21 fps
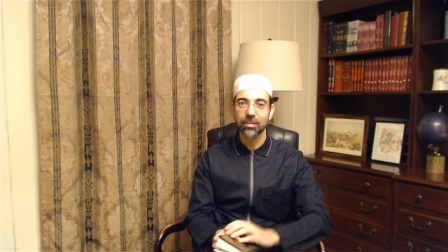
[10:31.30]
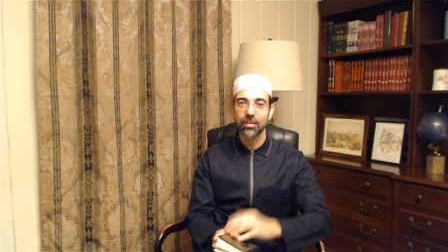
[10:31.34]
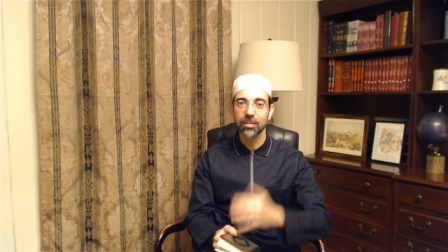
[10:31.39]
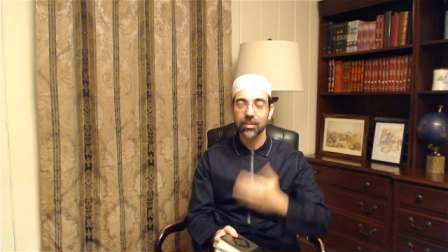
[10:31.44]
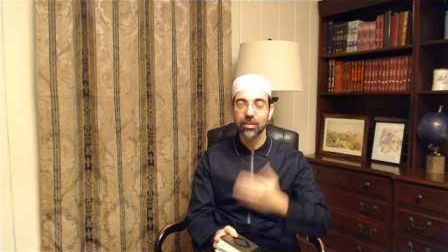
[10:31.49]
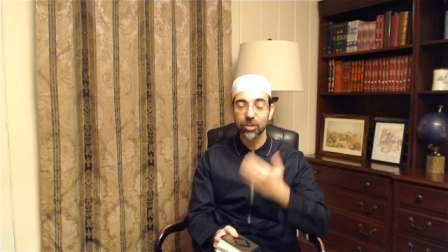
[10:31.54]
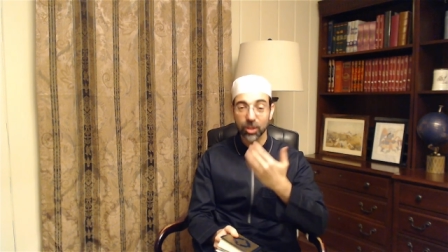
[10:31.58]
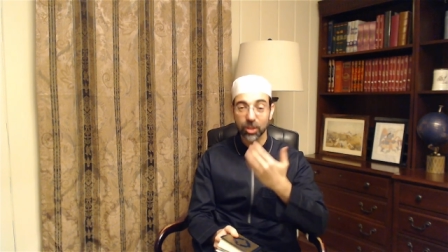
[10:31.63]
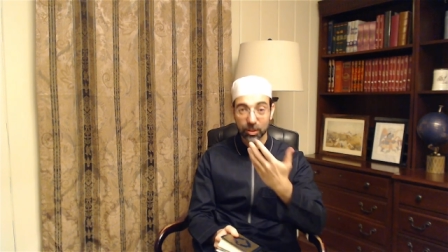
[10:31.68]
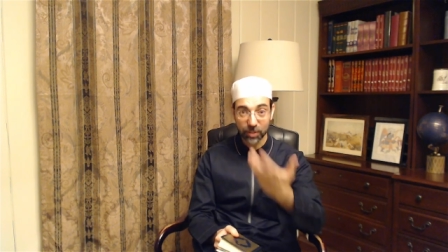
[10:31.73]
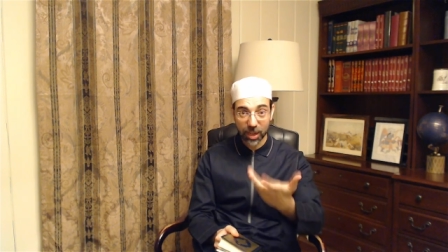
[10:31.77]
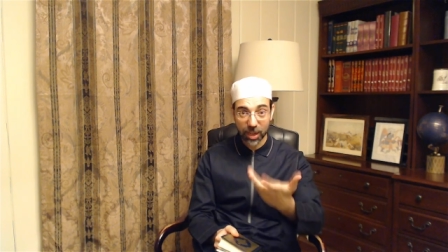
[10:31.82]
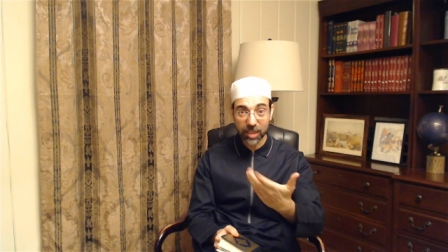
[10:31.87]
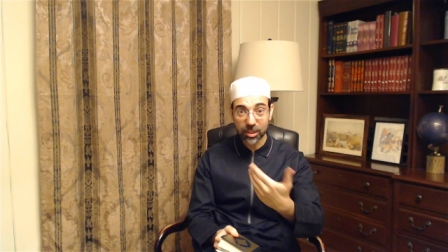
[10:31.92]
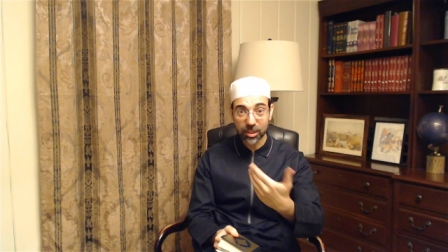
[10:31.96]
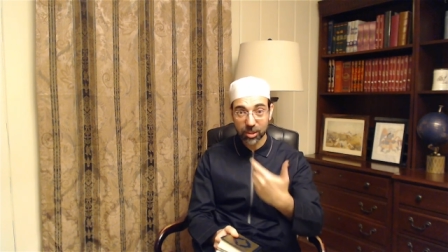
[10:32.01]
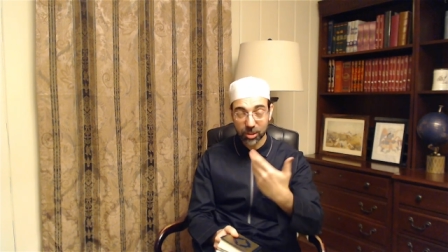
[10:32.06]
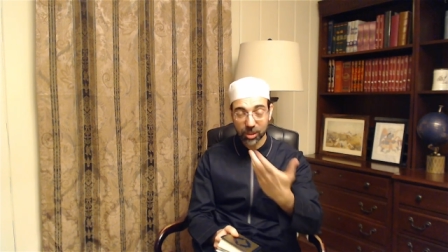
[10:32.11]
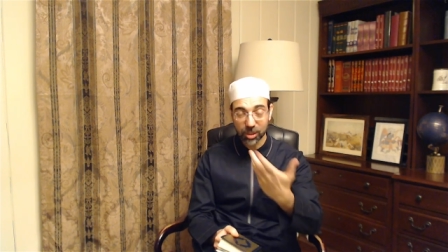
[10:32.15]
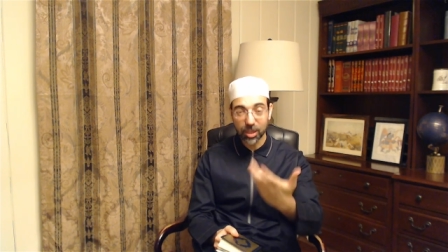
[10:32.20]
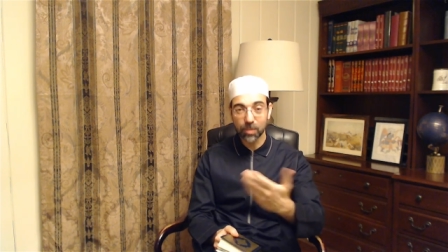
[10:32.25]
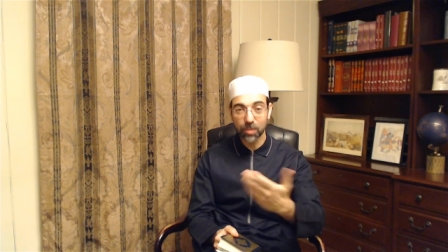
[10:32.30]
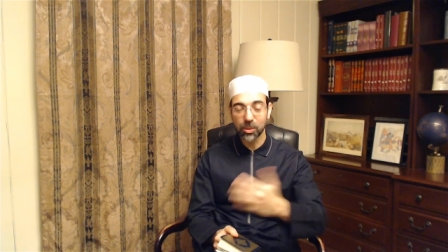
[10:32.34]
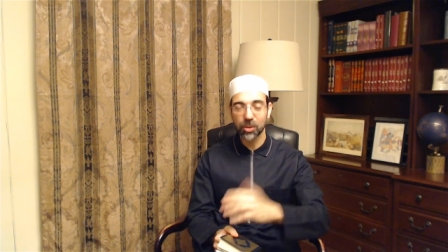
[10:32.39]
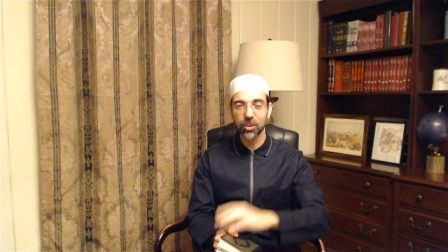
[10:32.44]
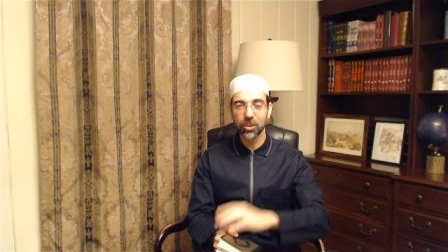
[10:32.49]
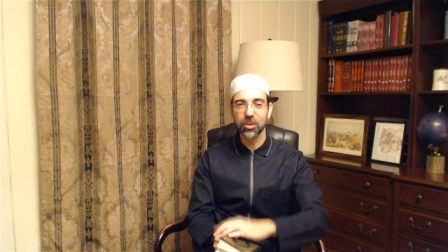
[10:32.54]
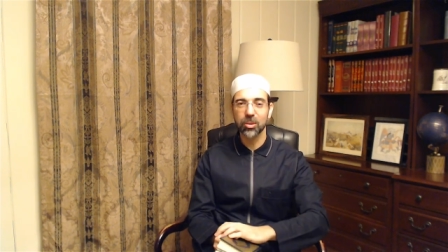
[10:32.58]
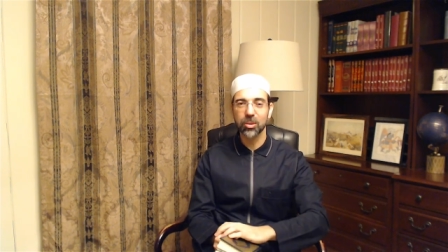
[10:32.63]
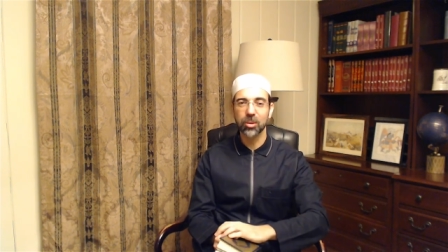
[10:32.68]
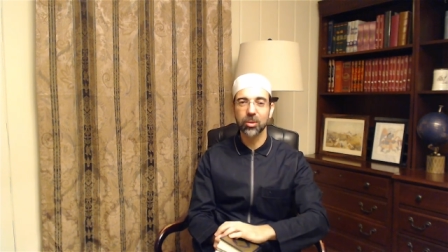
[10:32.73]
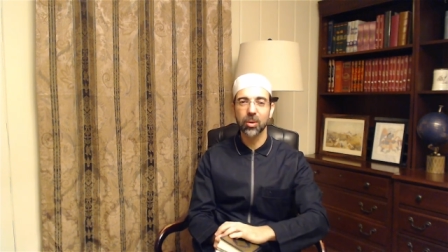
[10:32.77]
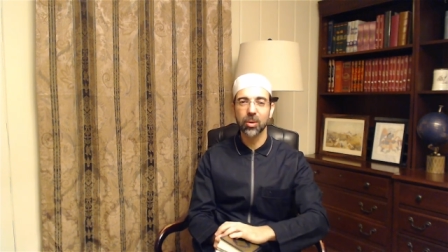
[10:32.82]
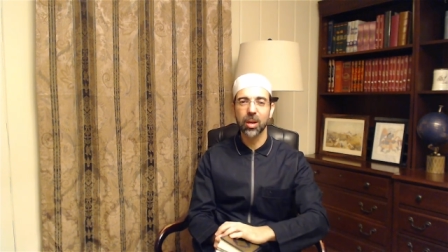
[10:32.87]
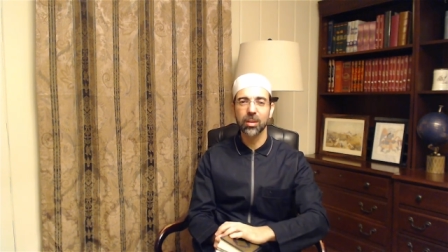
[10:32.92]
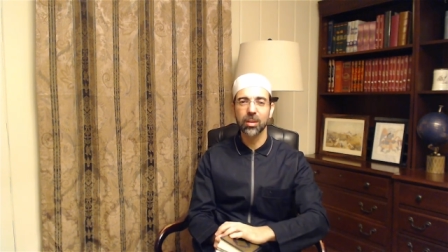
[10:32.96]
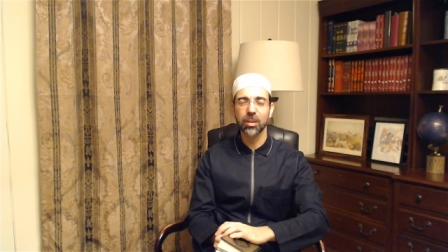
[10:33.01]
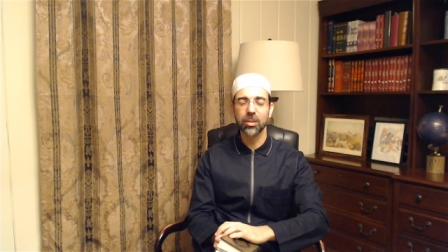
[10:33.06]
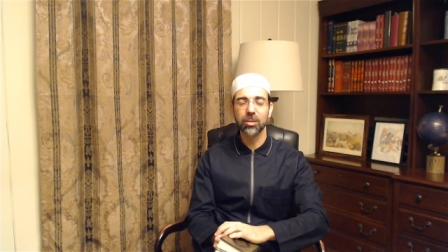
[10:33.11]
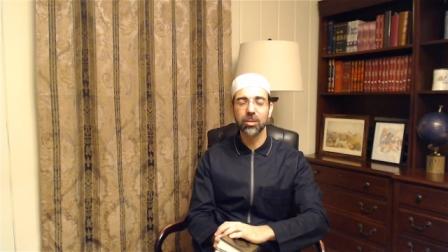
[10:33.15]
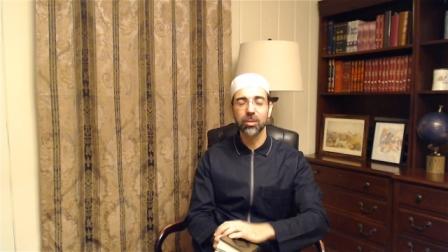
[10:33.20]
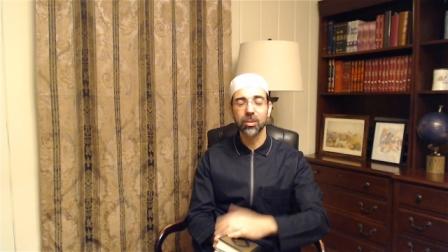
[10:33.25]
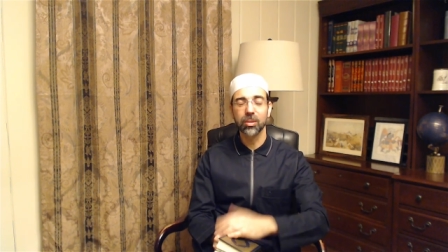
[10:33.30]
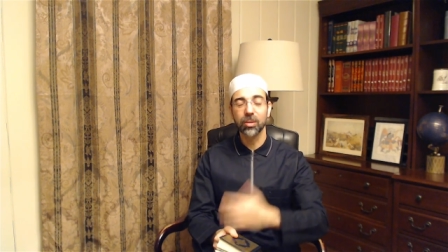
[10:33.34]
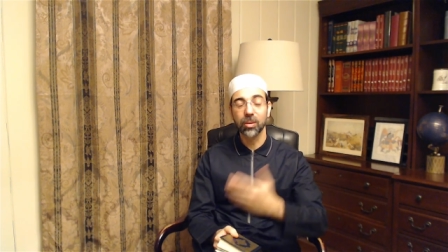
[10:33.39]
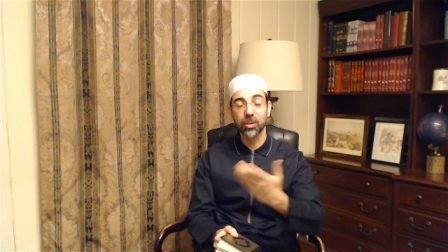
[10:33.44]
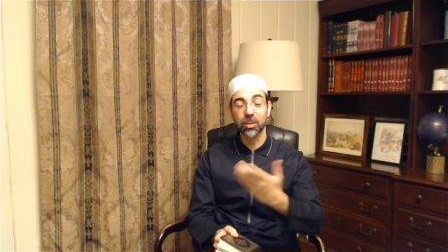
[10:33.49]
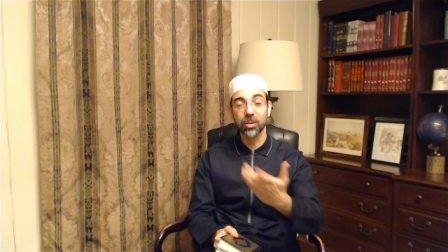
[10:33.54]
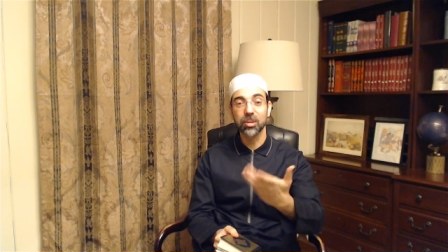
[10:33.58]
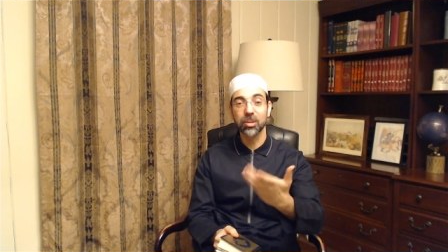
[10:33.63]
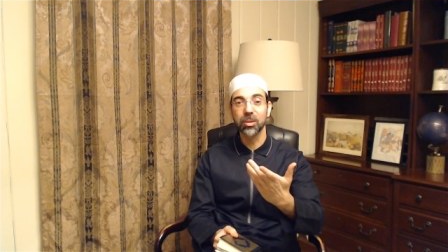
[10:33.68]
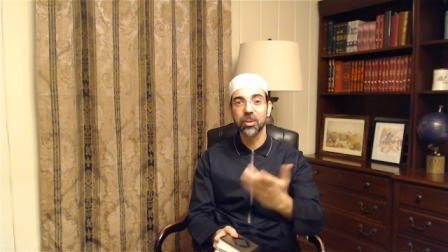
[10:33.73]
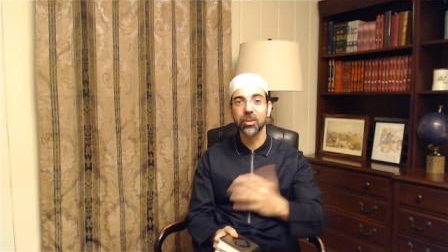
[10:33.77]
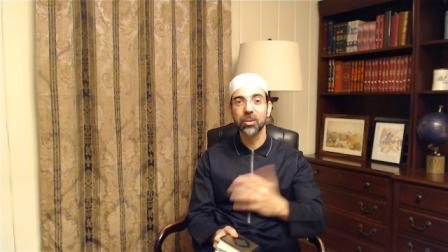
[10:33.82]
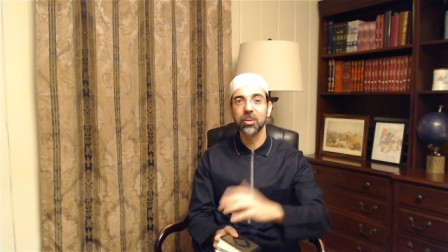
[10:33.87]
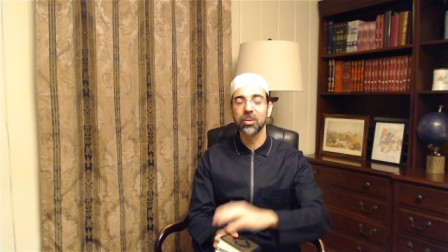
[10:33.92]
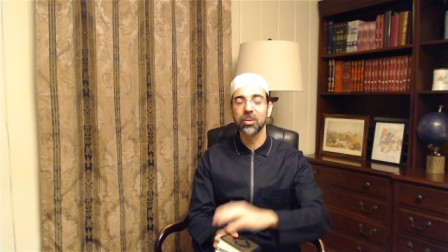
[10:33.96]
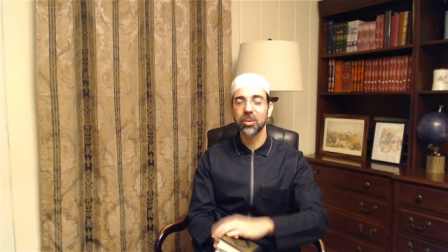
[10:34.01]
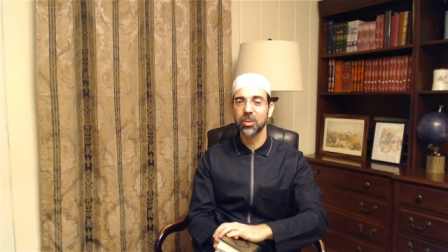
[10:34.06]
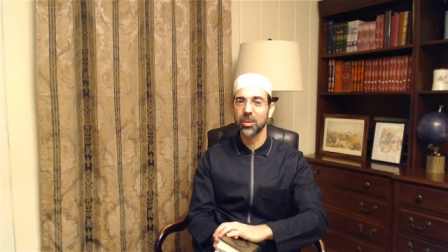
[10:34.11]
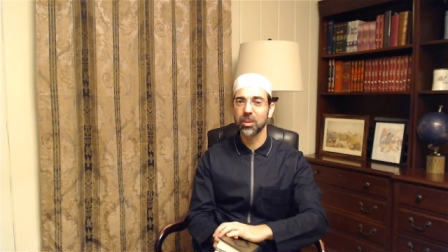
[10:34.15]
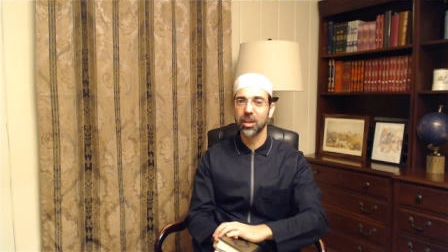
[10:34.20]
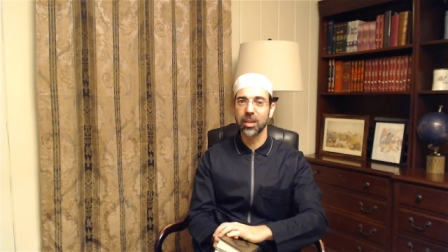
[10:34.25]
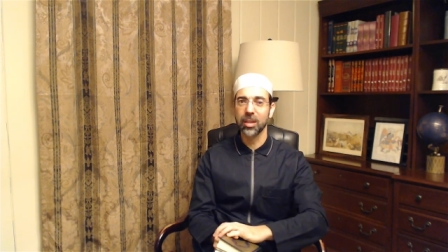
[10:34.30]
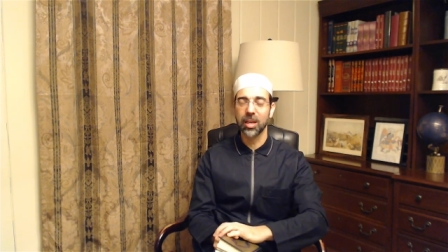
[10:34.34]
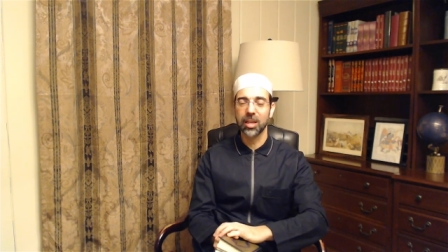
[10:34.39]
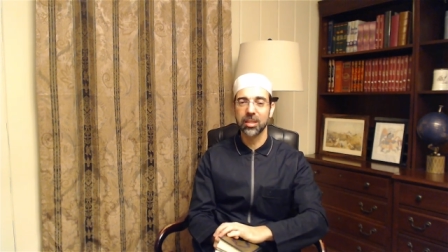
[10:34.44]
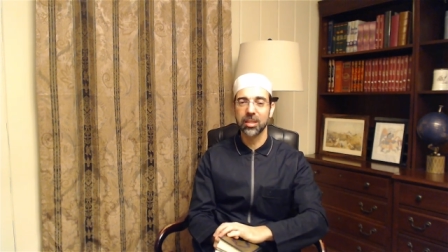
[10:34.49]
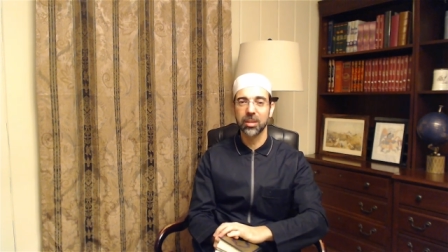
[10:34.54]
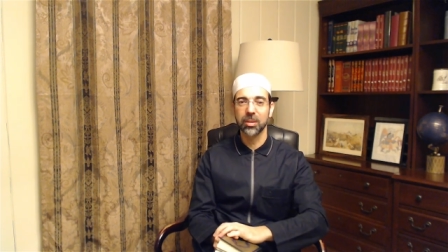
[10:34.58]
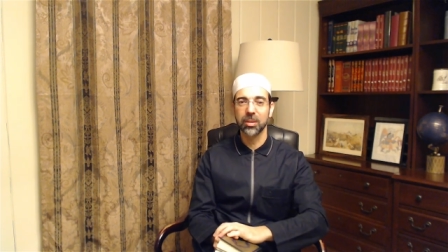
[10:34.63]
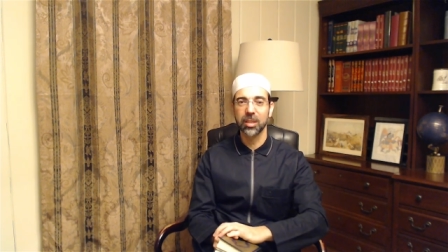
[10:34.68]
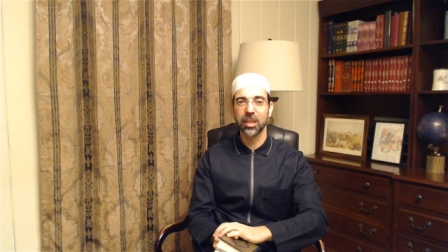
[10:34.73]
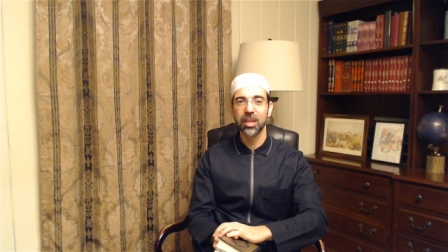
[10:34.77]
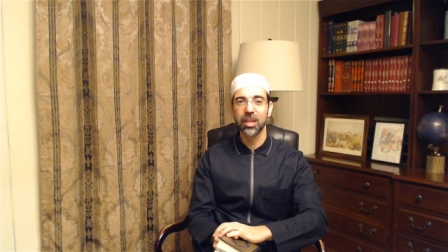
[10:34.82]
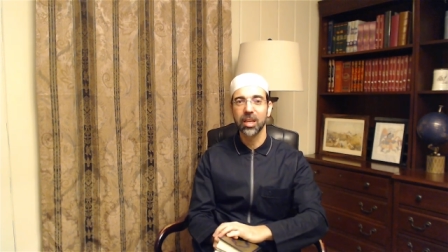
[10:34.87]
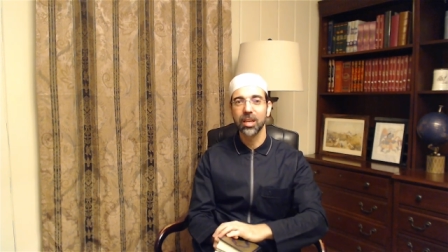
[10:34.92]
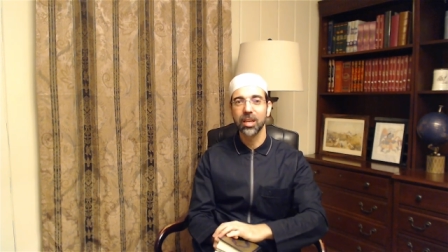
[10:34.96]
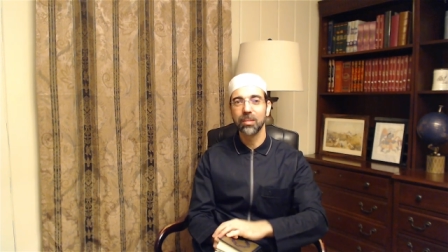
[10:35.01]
To invite us to come closer to Allah, closer and closer to Allah Azza